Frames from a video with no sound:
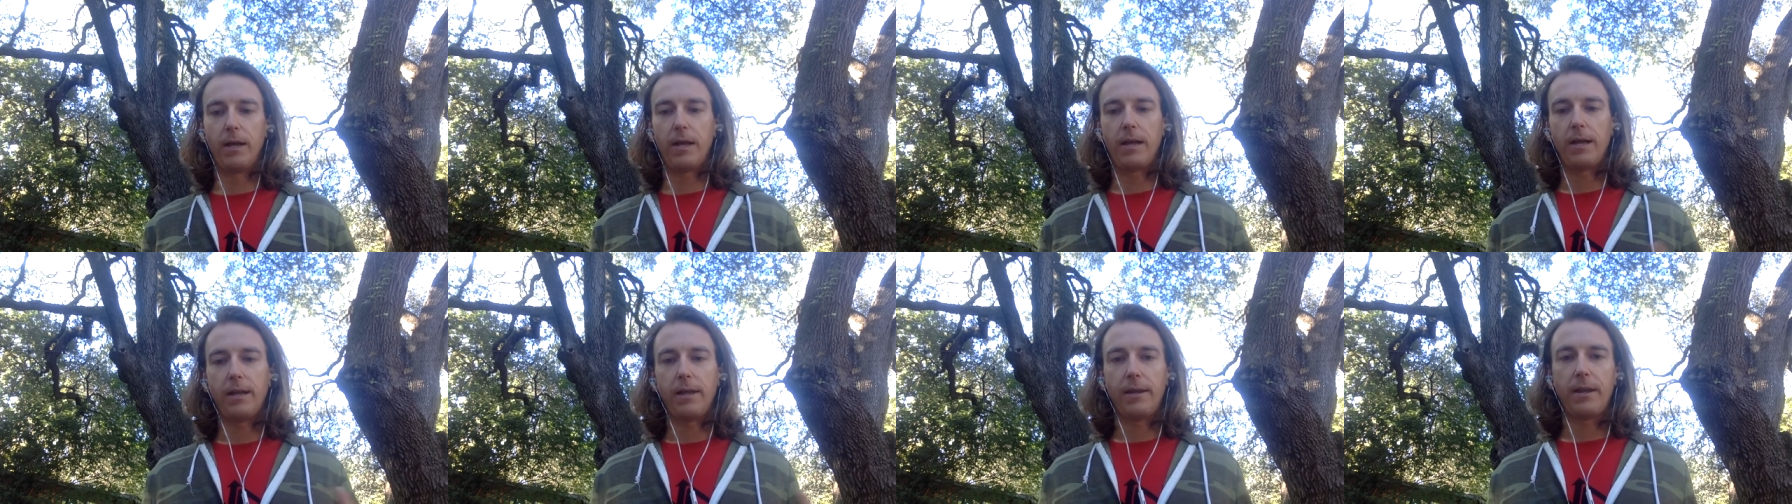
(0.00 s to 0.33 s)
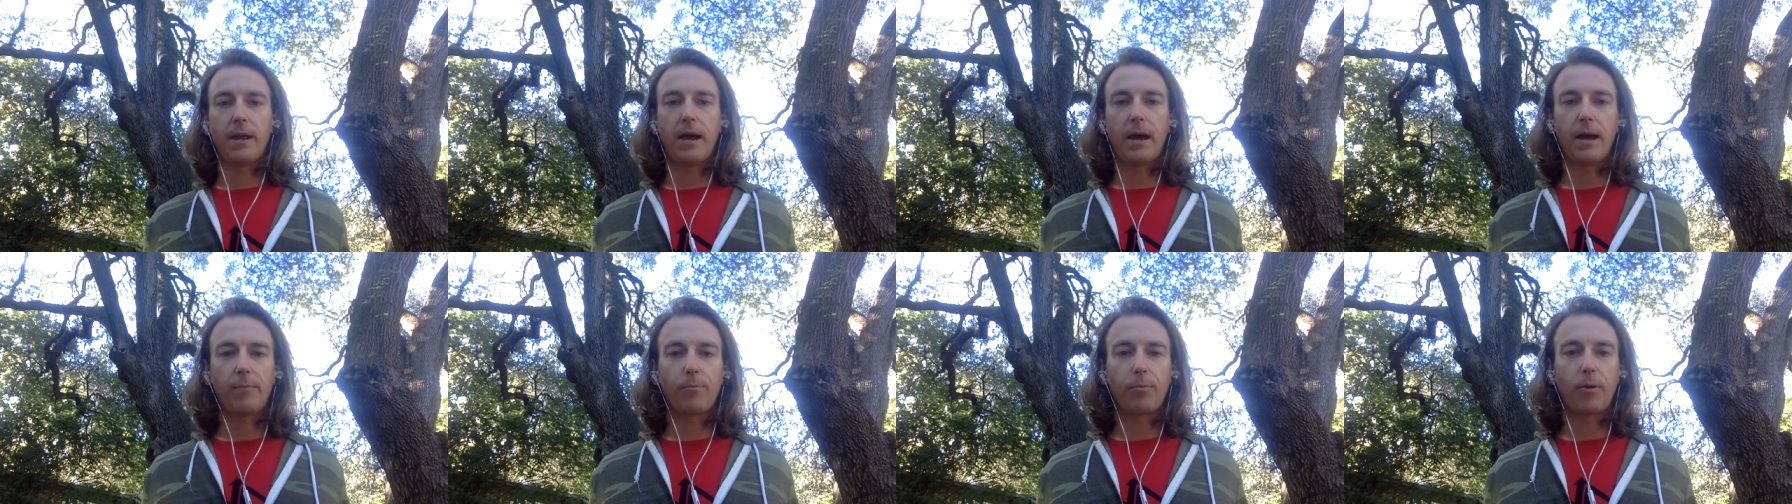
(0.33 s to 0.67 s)

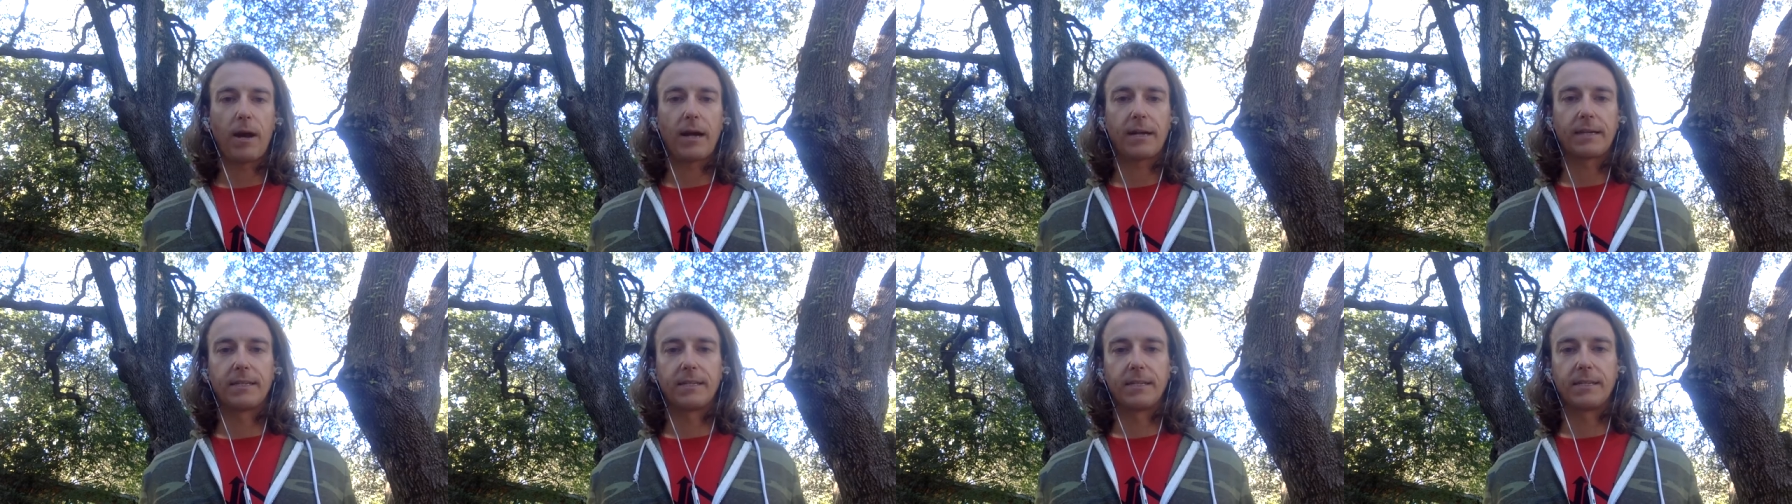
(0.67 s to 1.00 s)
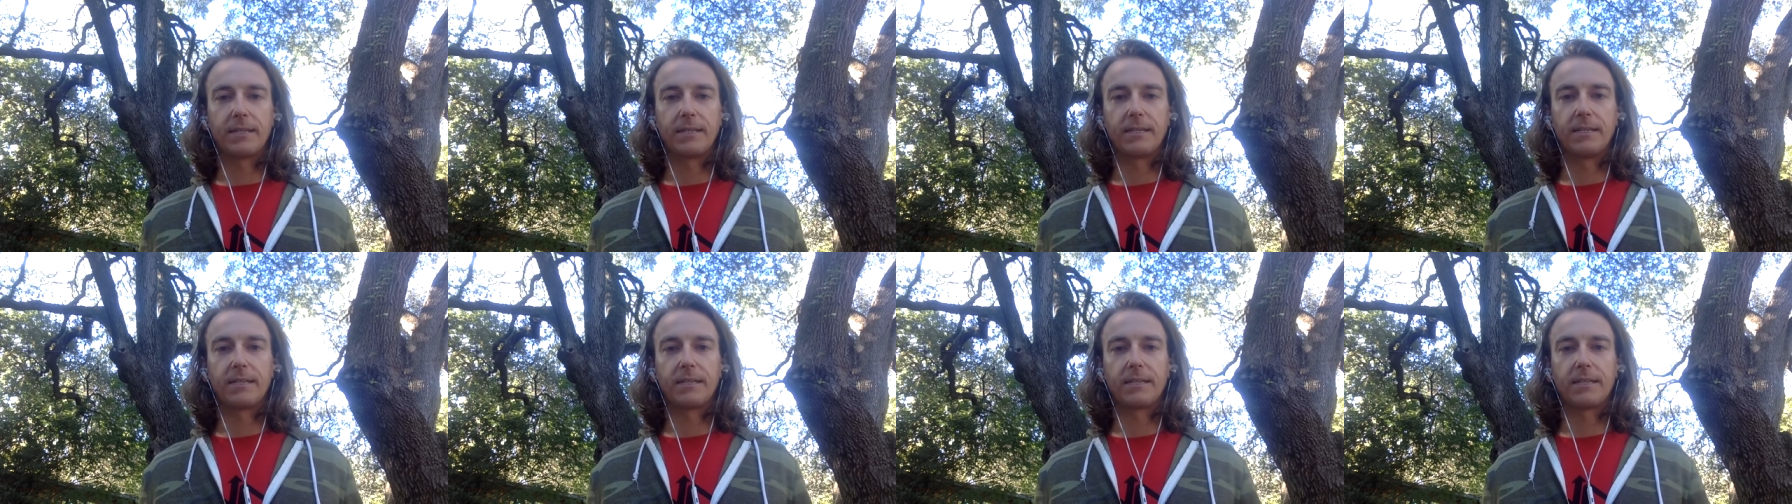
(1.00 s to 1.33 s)
And I practice
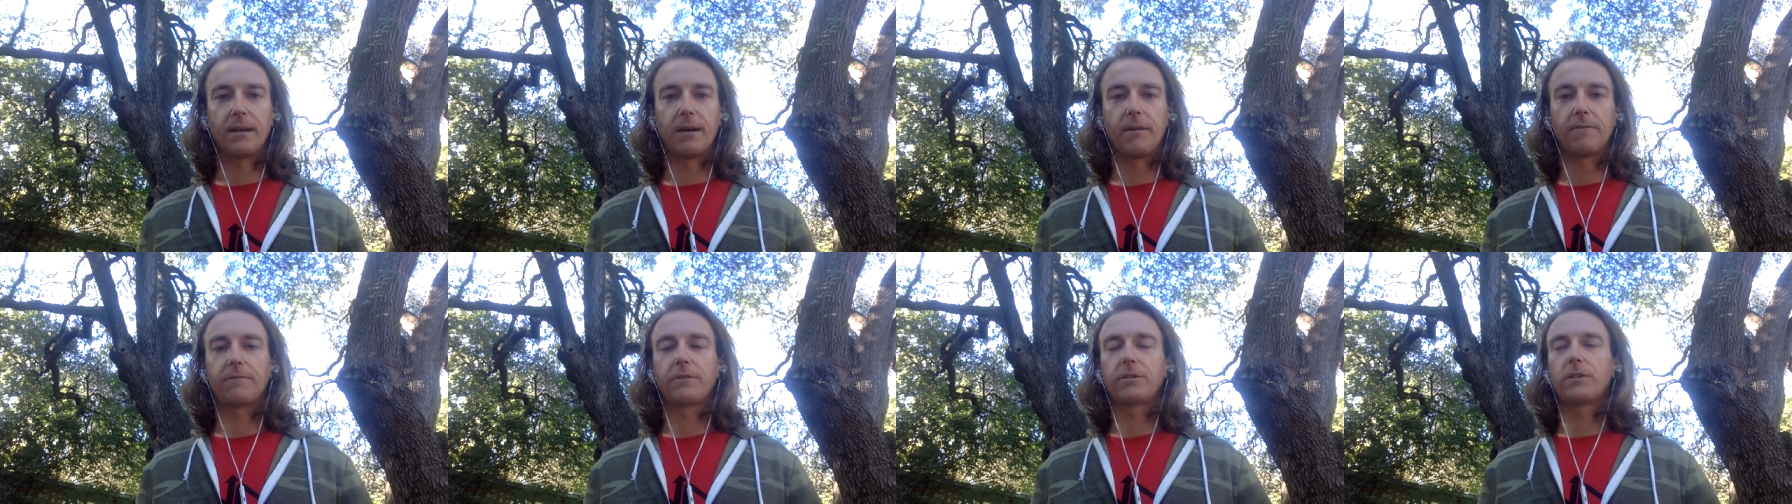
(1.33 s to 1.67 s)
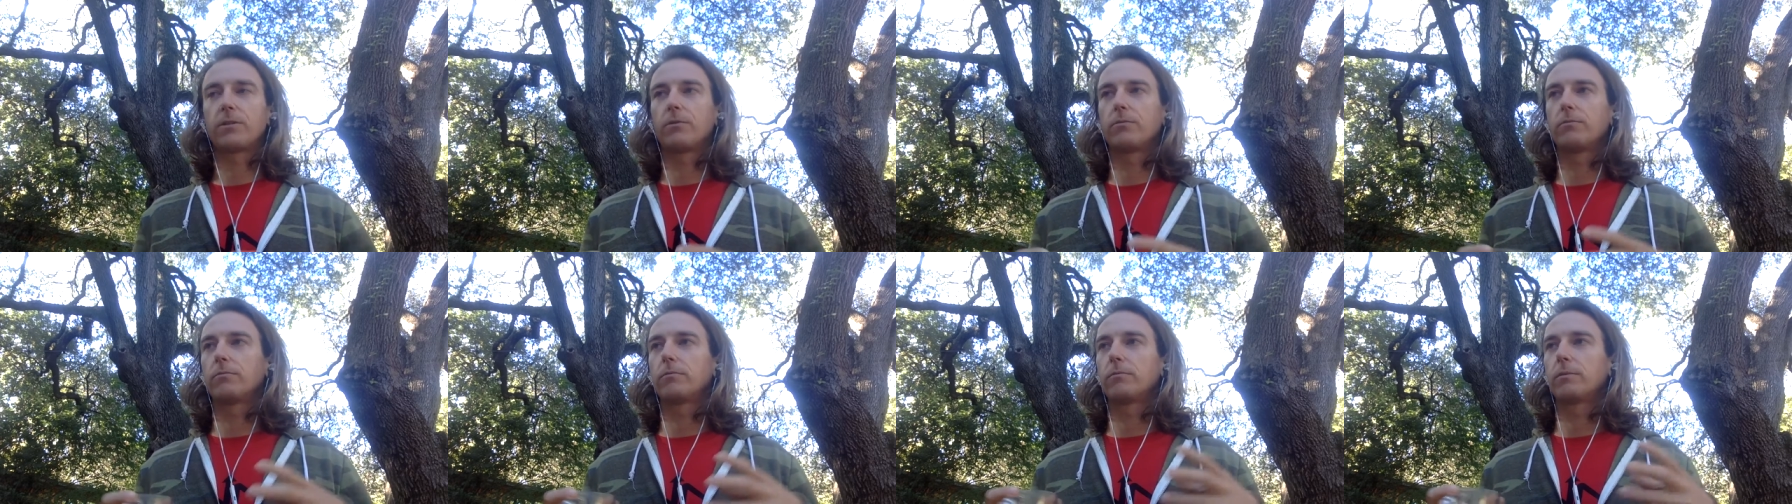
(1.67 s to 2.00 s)
this stuff.
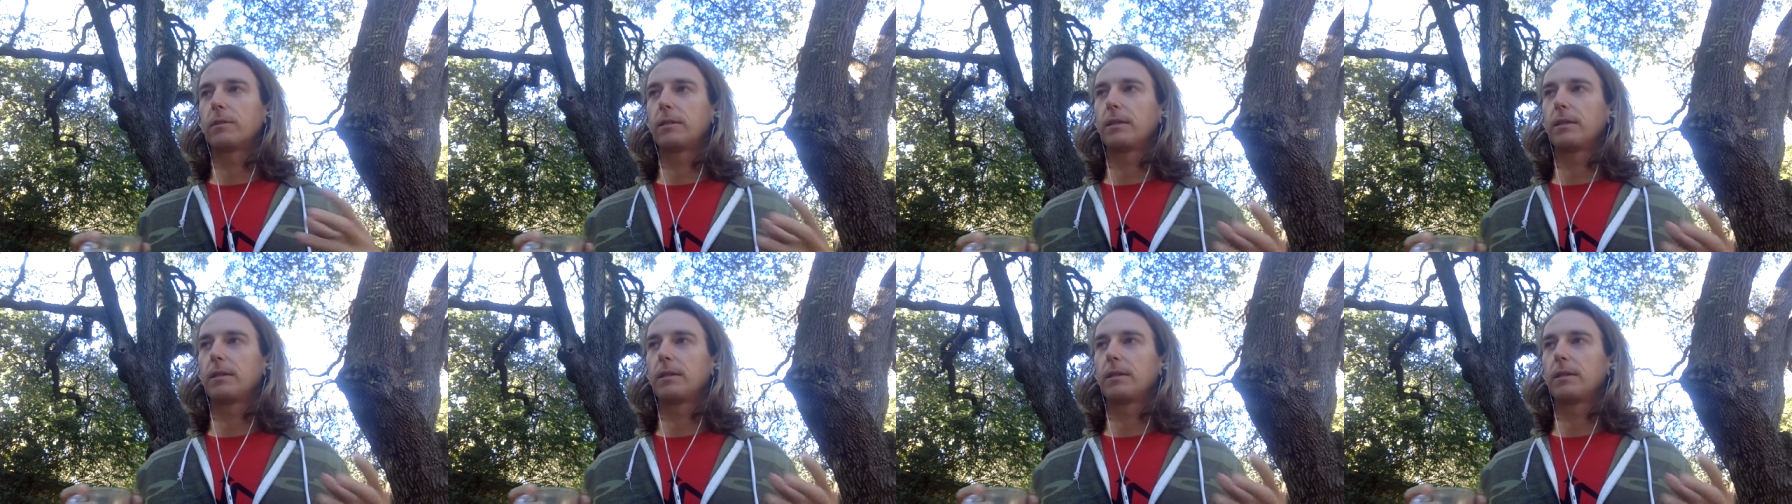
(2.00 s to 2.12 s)
So